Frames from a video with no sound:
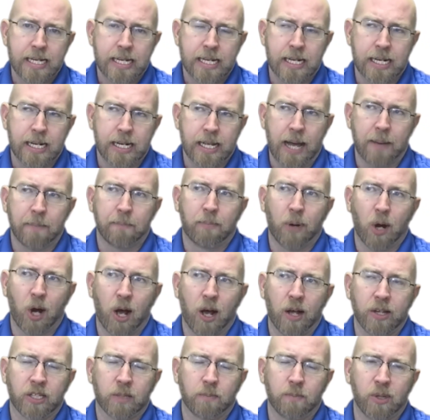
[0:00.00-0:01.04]
That
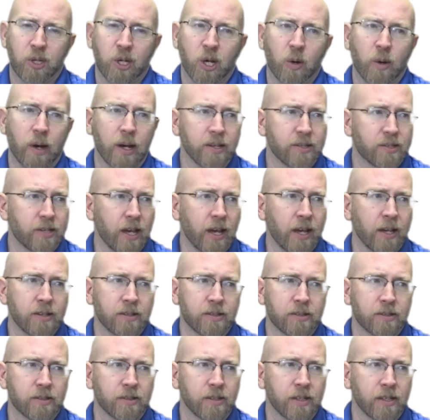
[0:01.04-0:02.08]
boss,
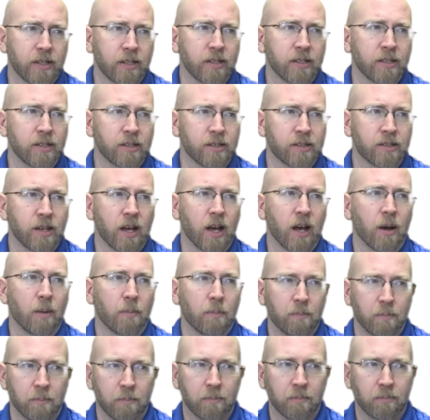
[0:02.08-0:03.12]
B-O-S-S, he's kind
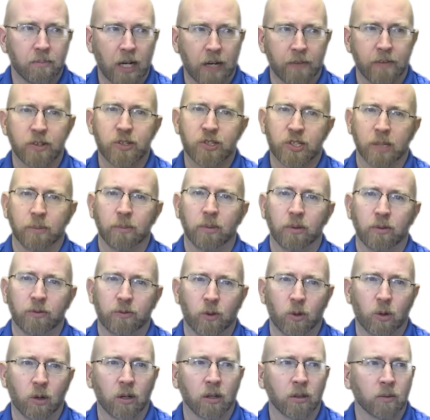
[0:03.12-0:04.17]
of a symbol
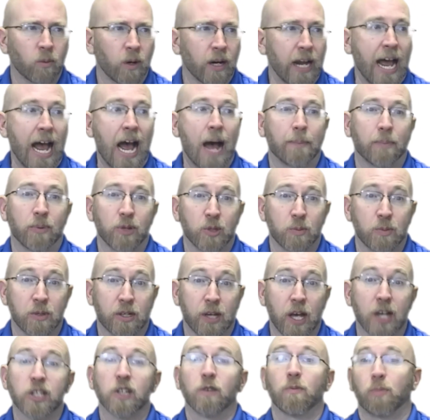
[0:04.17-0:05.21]
for what happens
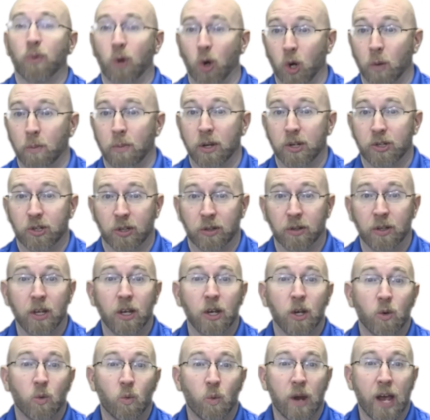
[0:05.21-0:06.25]
because of prohibition.
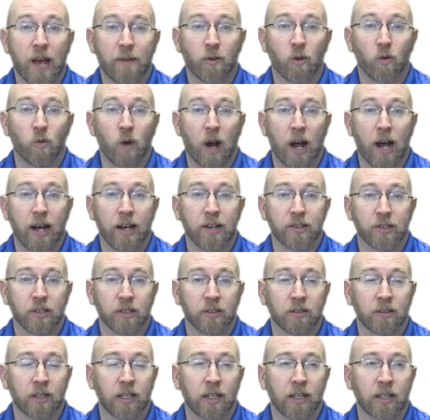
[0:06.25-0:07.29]
We have a rise
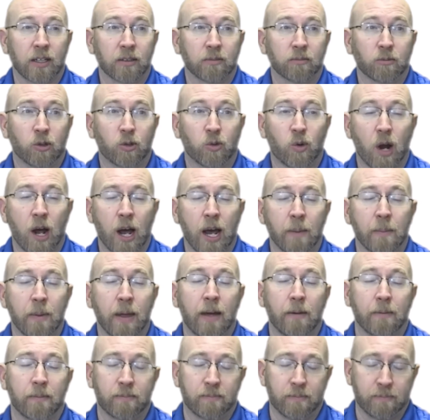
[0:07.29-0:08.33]
in crime.
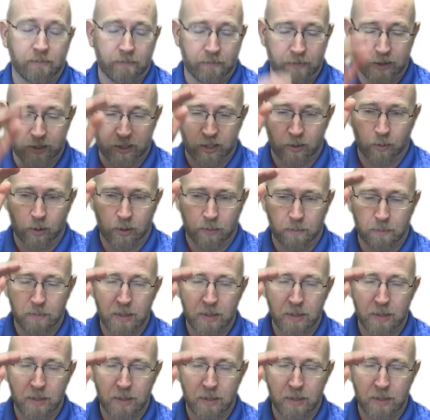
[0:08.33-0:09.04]
That fits in with